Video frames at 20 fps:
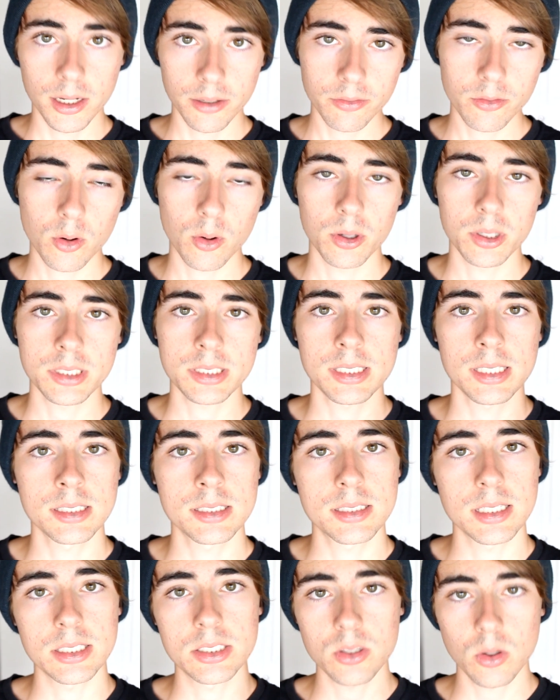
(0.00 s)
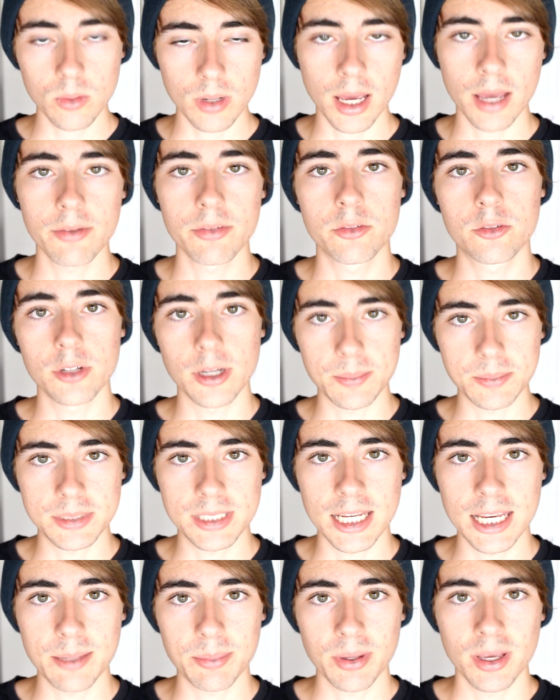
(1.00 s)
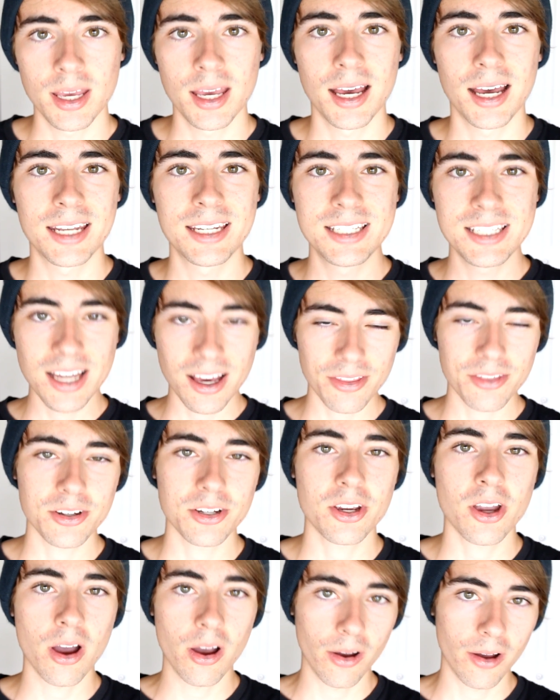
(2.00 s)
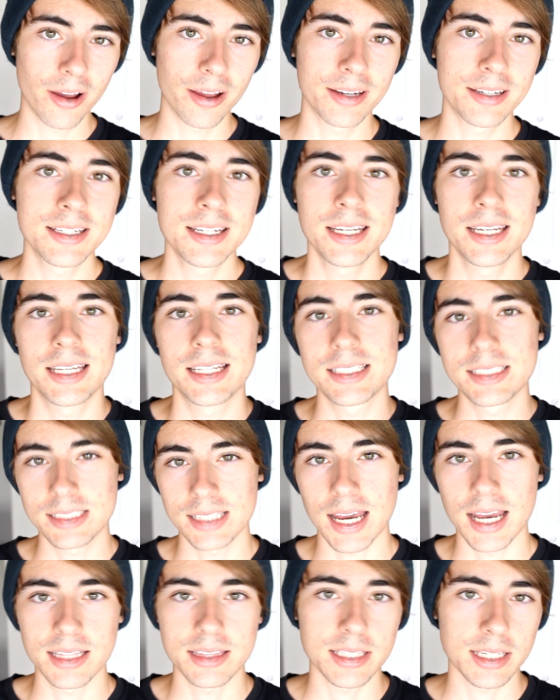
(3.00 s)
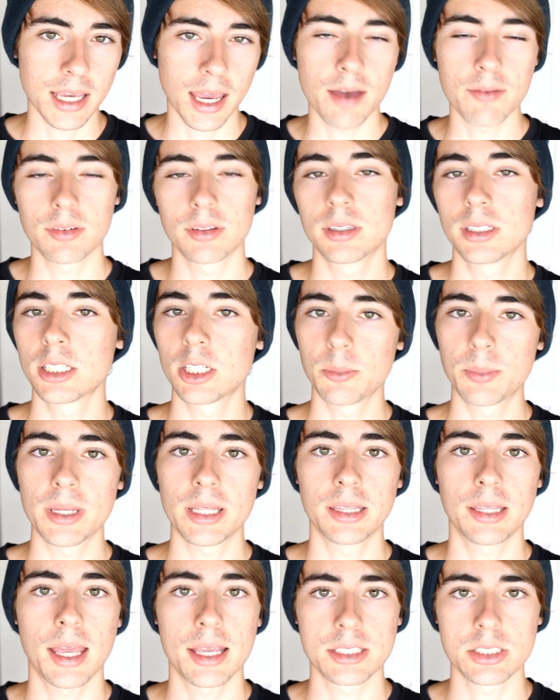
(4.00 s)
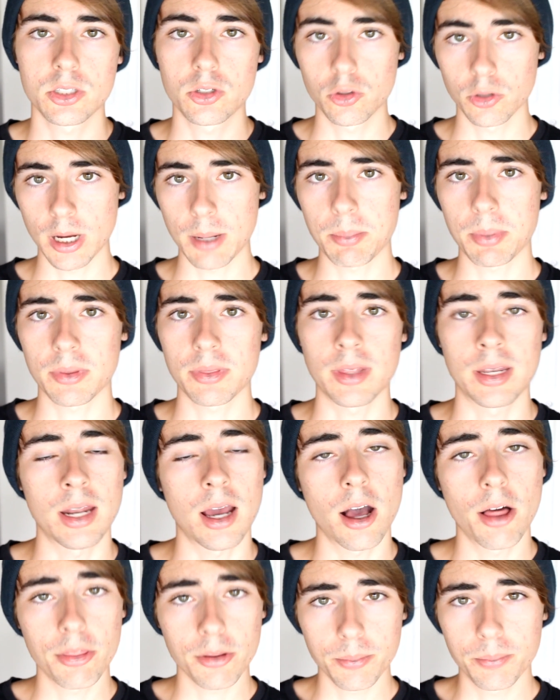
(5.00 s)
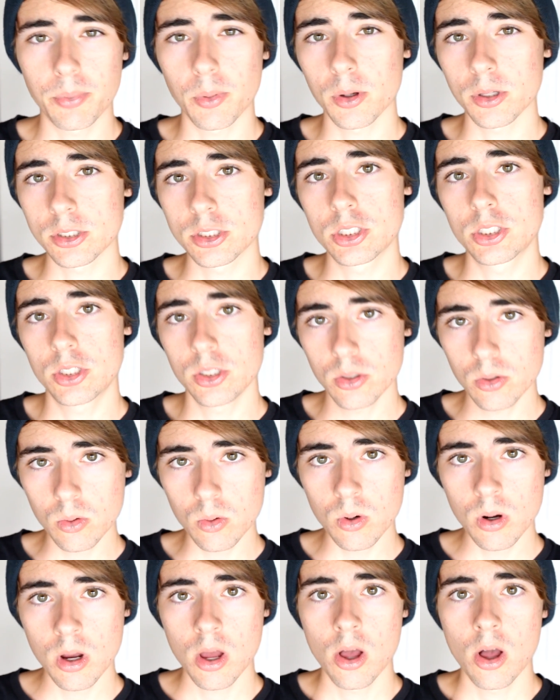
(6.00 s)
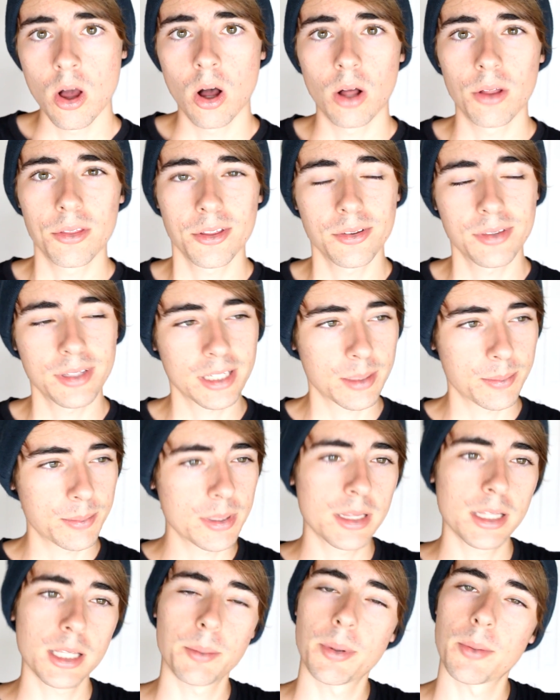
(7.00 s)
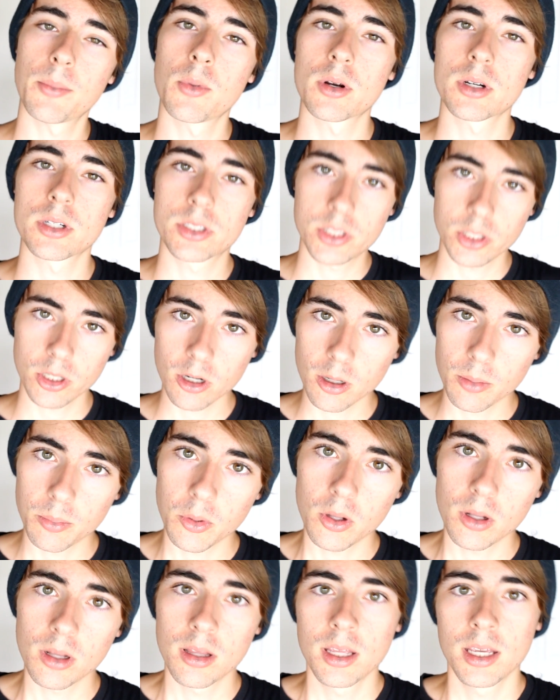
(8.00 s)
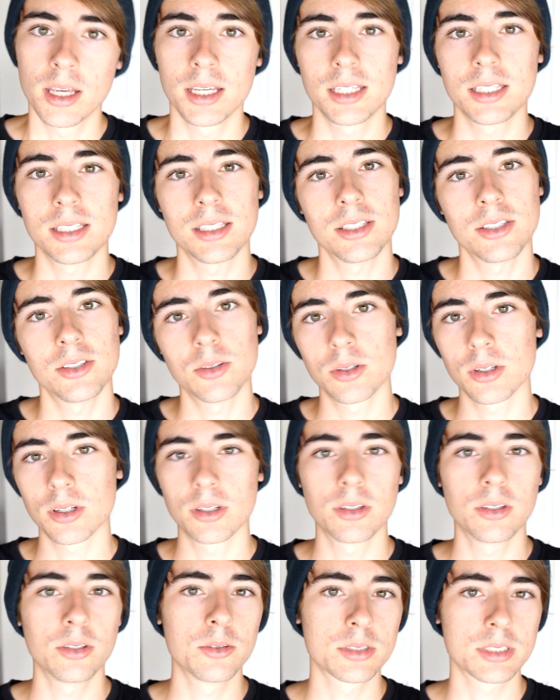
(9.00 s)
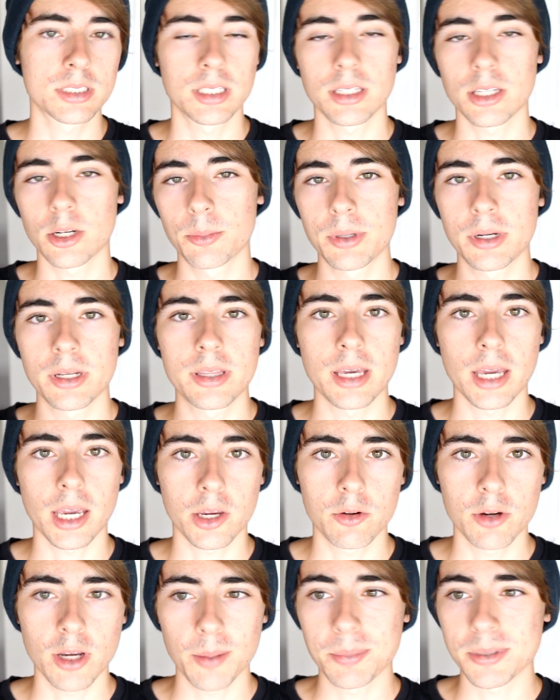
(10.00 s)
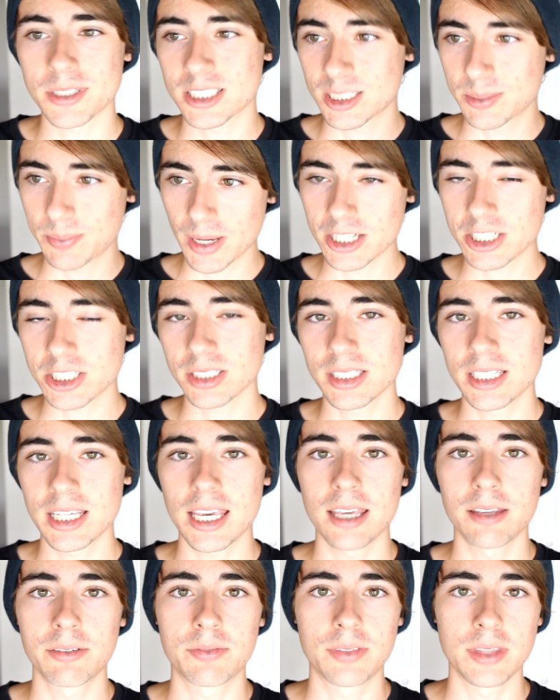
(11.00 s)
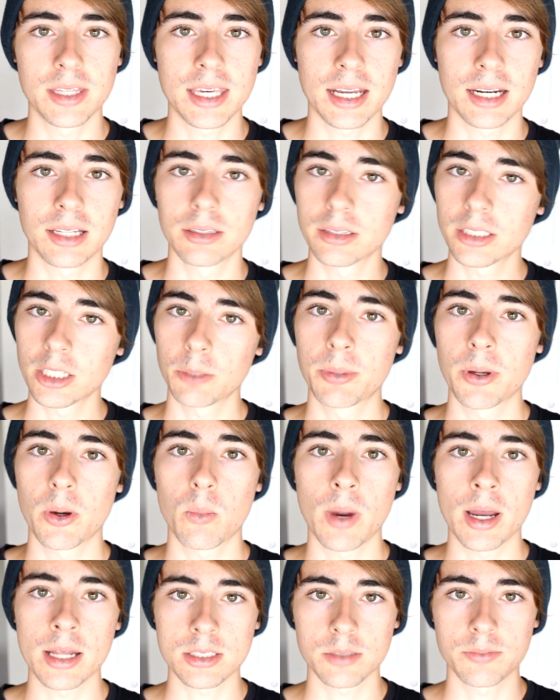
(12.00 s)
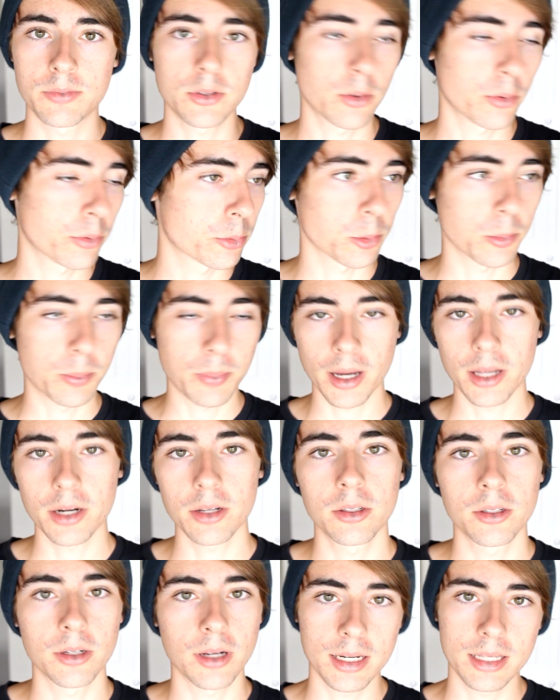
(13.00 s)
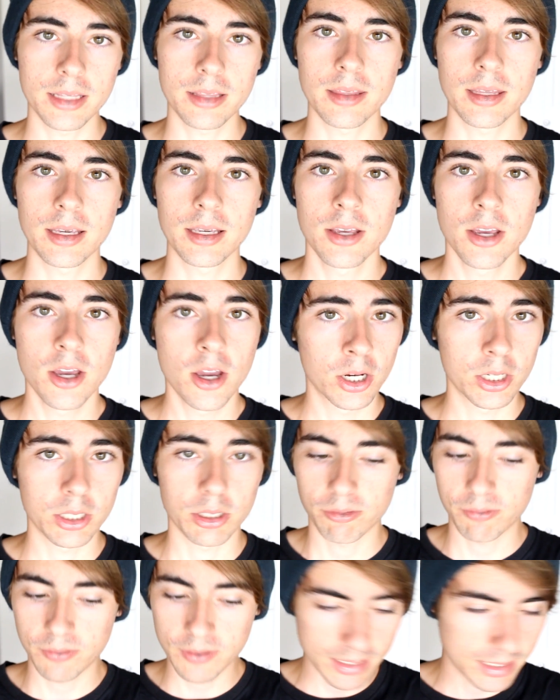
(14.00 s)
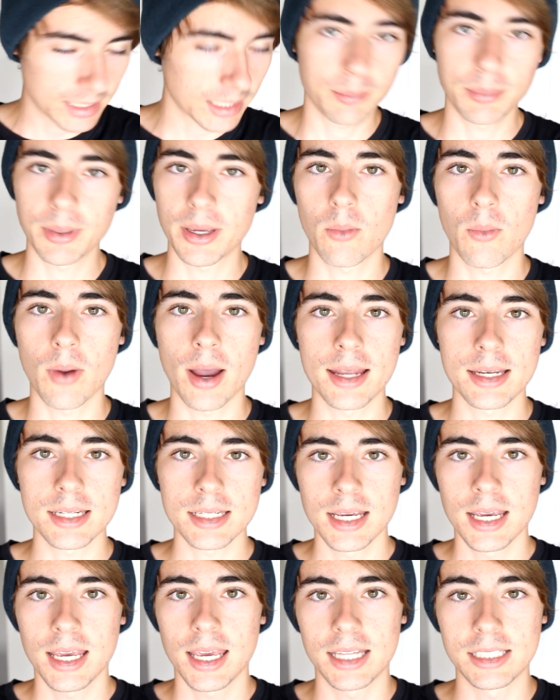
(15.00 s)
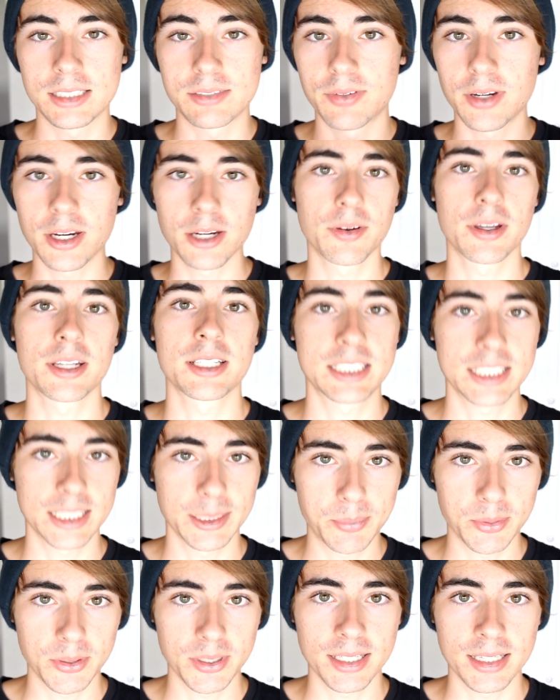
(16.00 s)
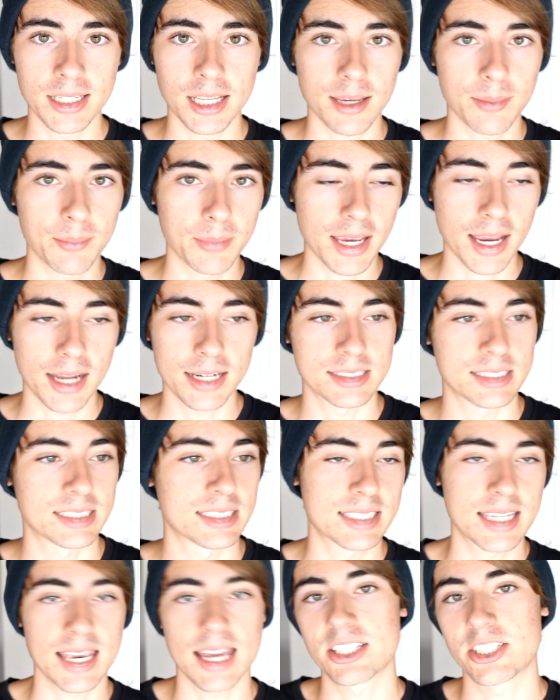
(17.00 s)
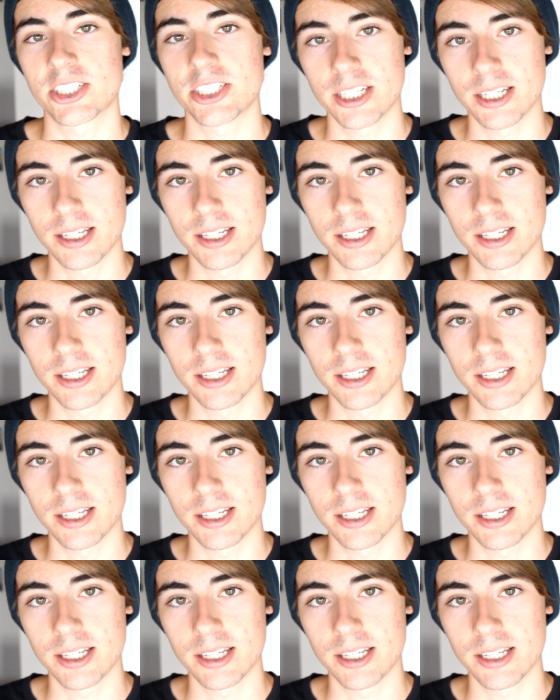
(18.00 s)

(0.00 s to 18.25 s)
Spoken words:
of course, since they don't have grip tape, another con is that they have a little bit less grip than other boards do. Although they can be a little bit more durable, you're losing a little bit of that grip, especially if they get a little bit wet. So if you go through a puddle or anything, or your feet get a bit wet, it's very slippery and that can be kind of sketchy.